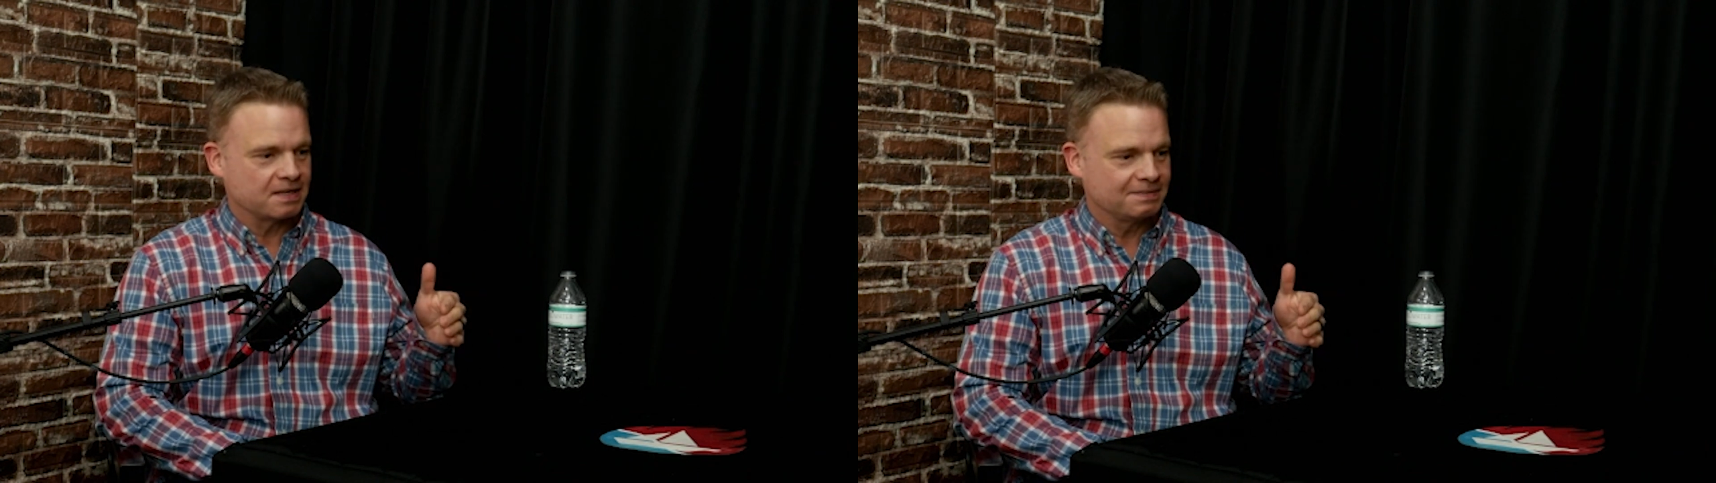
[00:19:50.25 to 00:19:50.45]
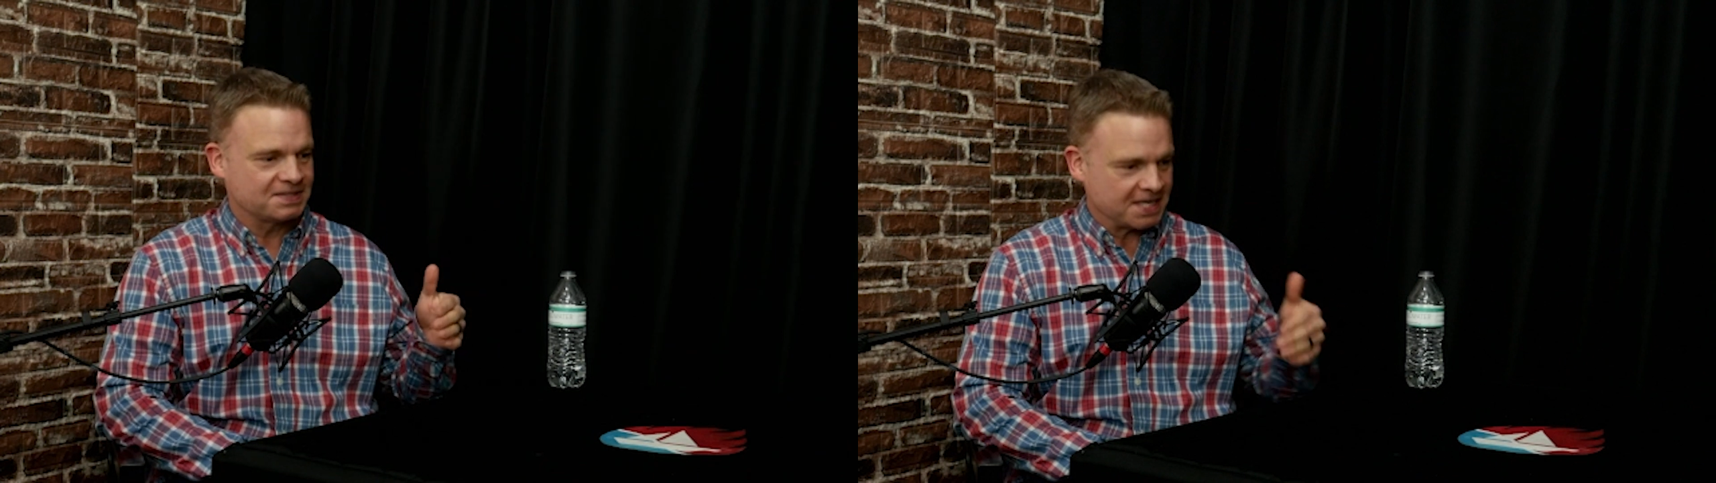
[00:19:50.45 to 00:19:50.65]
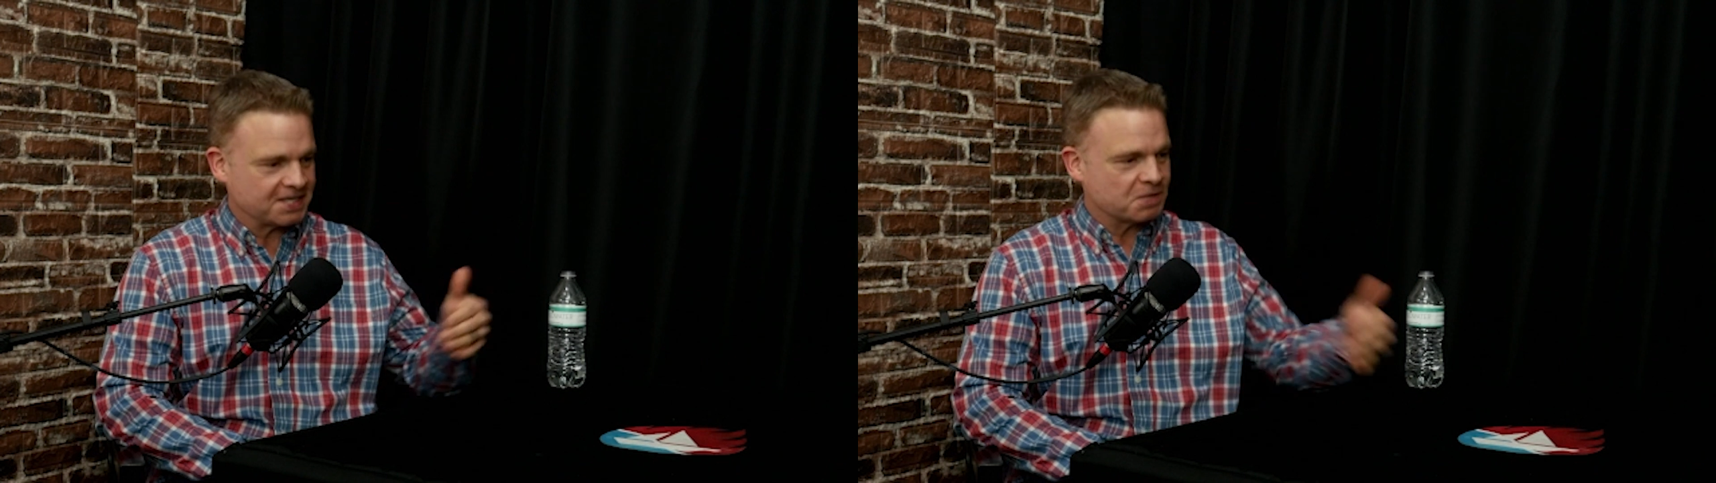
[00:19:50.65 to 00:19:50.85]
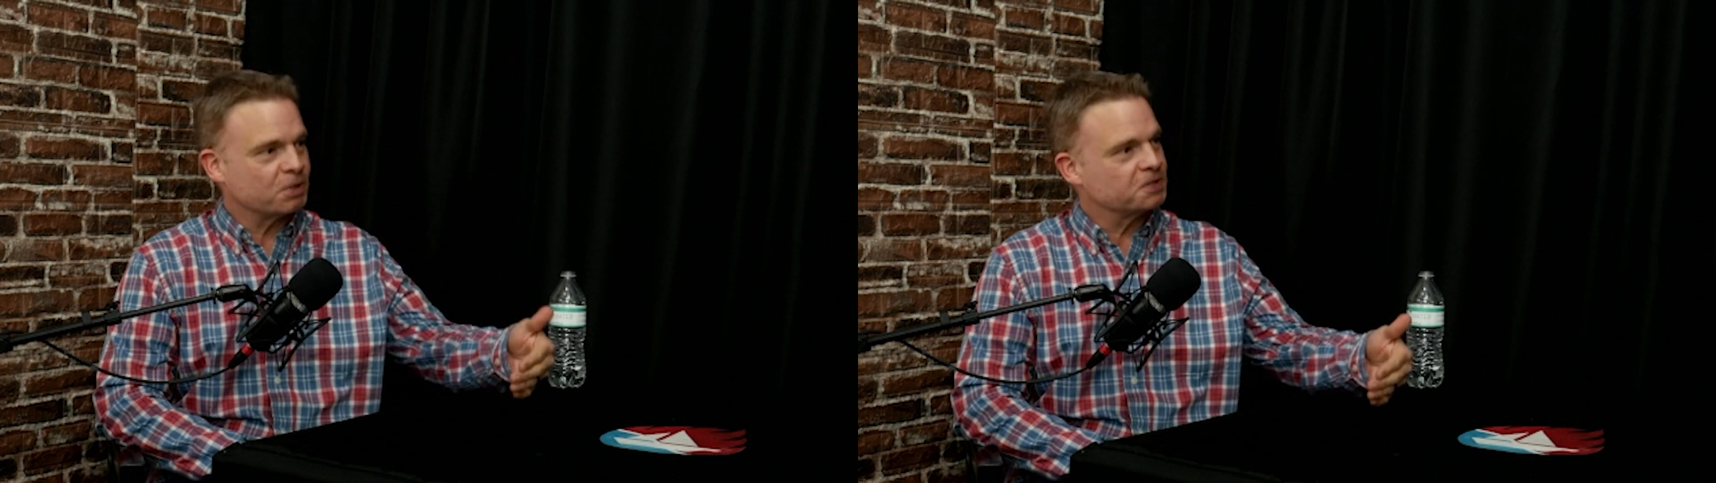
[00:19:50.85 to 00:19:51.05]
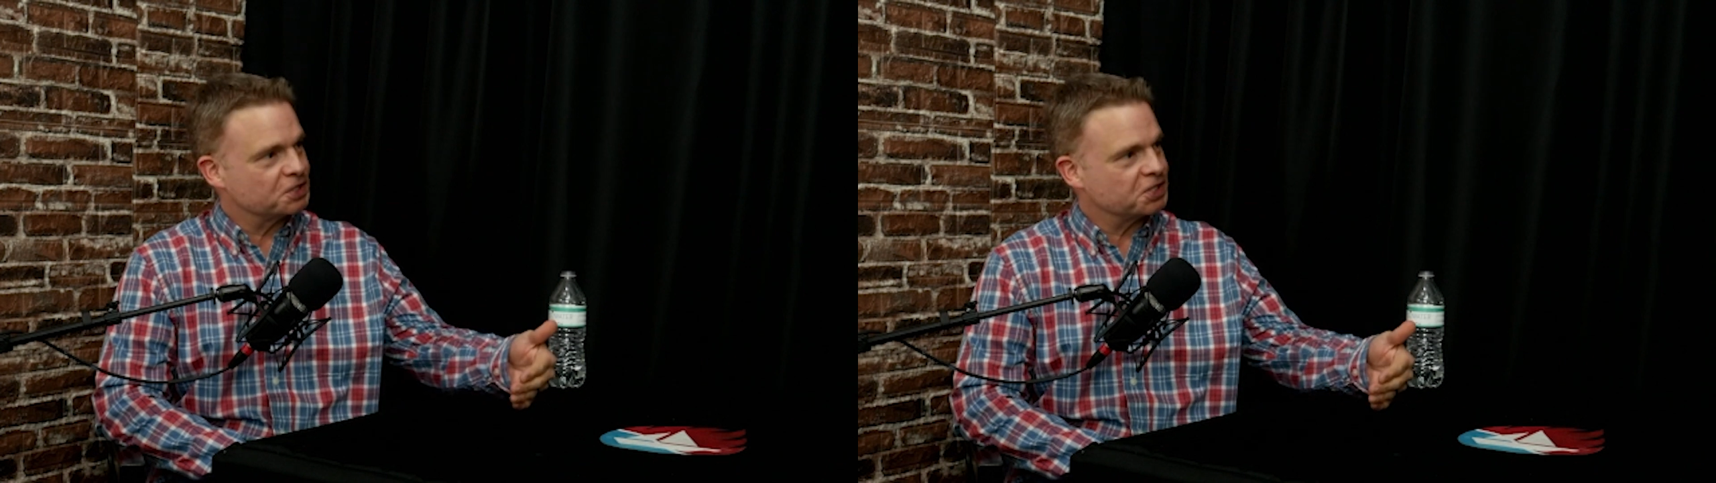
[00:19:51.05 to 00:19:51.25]
seeking to
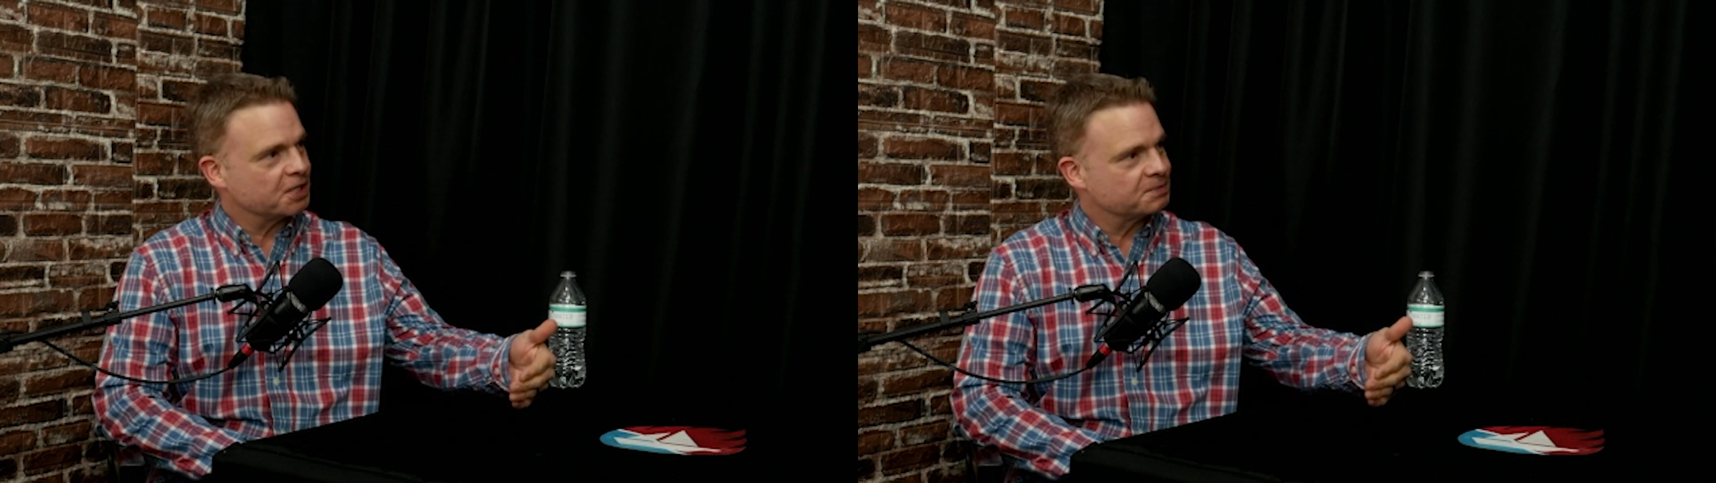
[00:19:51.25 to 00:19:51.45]
burn the ships.